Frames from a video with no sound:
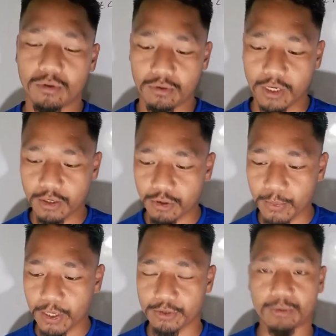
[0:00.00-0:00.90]
So second
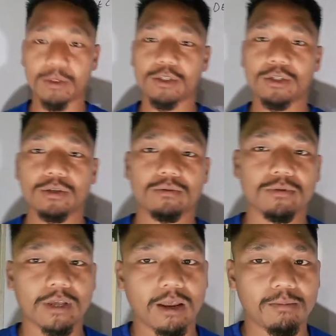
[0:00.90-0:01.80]
terminal
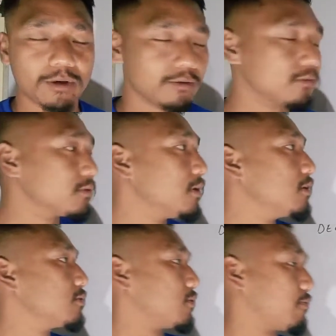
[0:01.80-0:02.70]
examination syllabus.
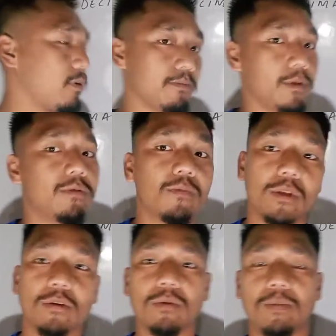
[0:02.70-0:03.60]
So from this
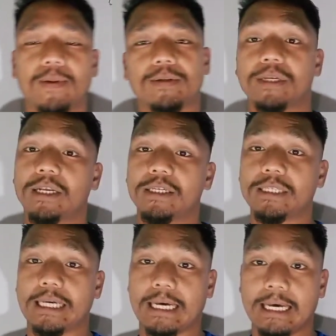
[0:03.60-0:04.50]
video we will be
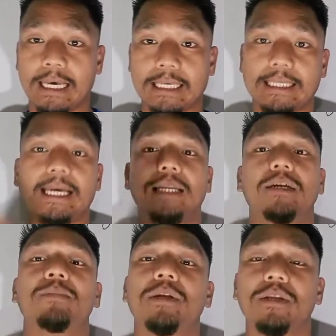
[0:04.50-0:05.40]
studying the
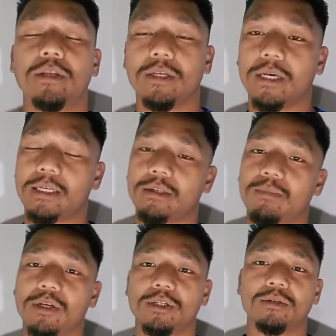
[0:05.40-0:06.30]
second terminal
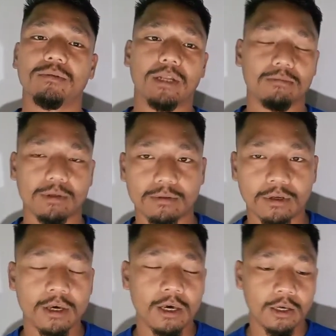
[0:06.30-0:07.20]
examination
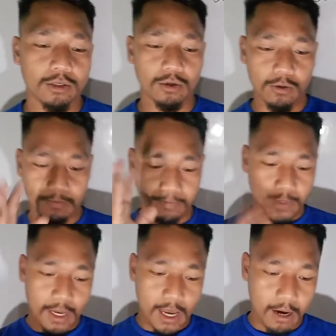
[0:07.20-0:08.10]
syllabus. So
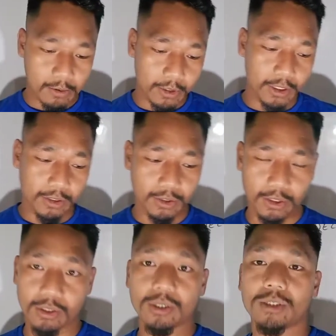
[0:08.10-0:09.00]
I would
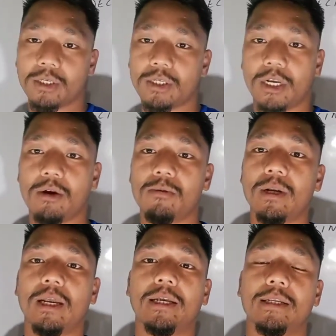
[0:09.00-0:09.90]
just request each and
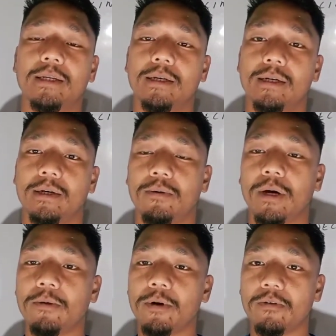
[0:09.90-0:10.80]
everyone, like
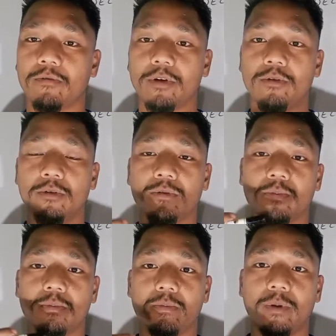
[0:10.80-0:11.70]
whatever the
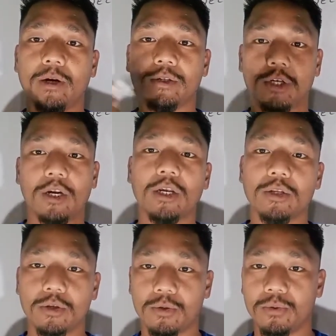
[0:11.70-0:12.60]
videos we are
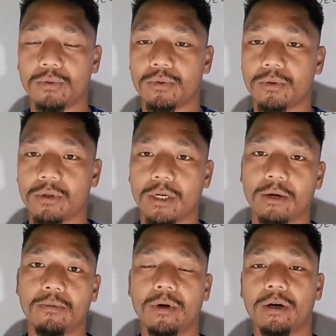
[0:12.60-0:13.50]
sharing to you,
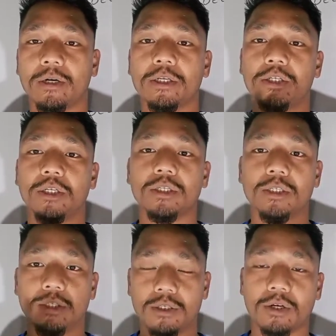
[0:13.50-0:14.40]
okay, we are
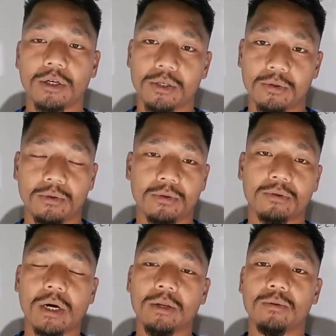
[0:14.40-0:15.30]
teaching and sharing to
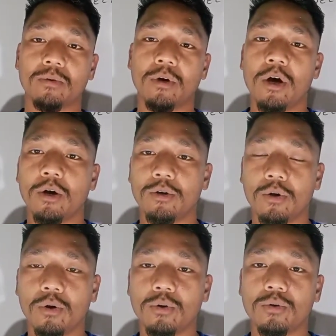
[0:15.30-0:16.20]
you, try to
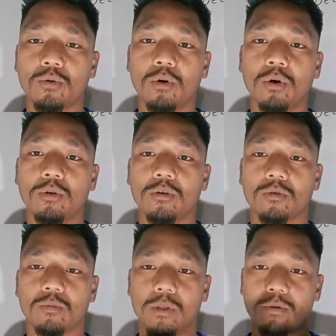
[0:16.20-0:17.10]
go through all
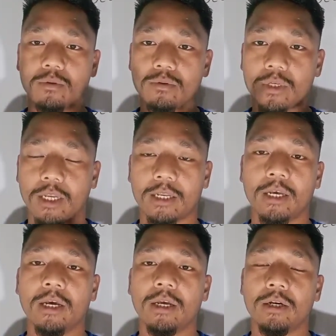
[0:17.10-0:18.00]
those videos
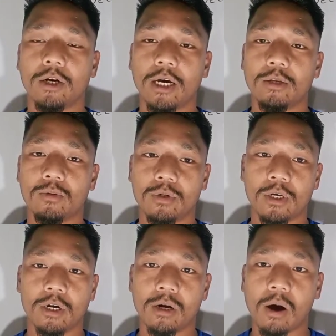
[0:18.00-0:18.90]
and try to
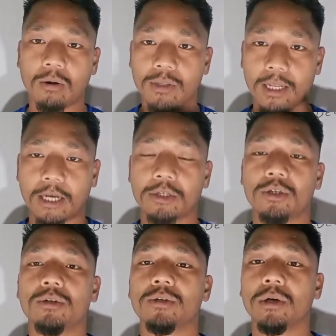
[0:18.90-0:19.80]
hear all the
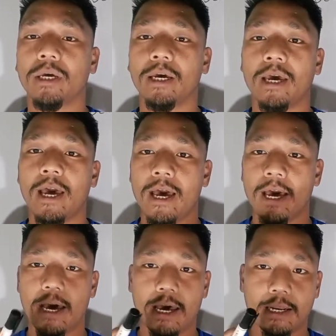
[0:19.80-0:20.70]
lectures, okay.
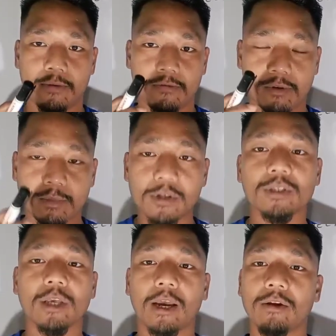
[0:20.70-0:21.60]
And from
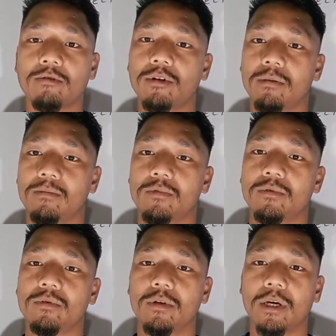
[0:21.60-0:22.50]
these second
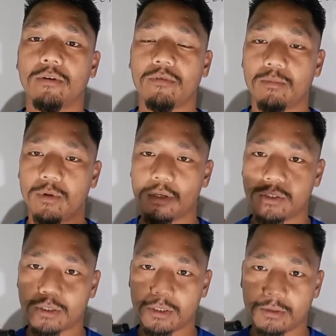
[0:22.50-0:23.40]
rounds, okay, from
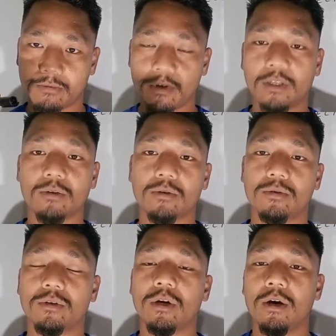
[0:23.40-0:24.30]
these
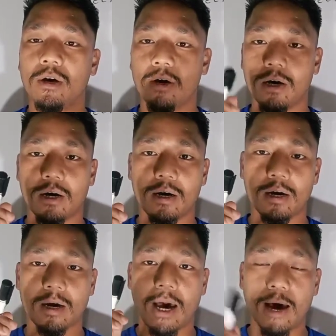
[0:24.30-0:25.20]
videos,
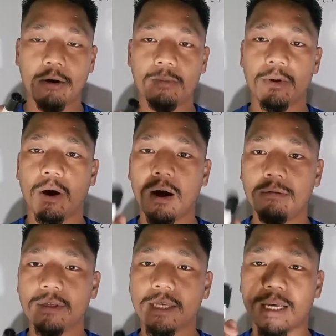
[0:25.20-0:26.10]
I will be
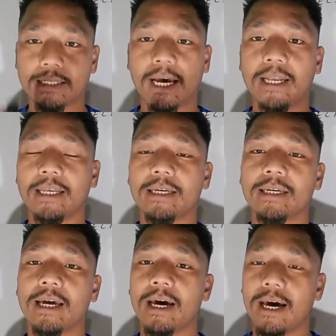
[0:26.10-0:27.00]
always
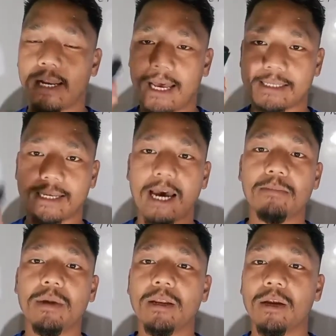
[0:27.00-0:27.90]
assigning an
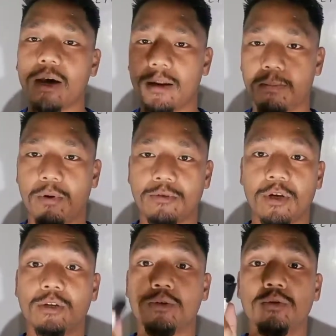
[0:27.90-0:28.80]
assignment and a
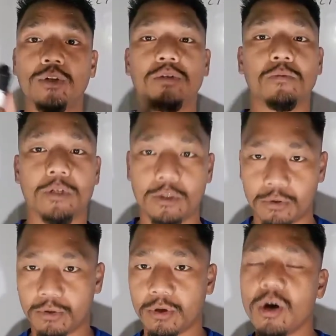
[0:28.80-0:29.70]
project through these
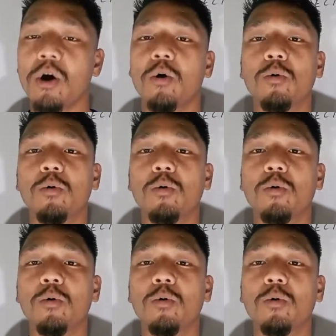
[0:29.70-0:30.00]
videos.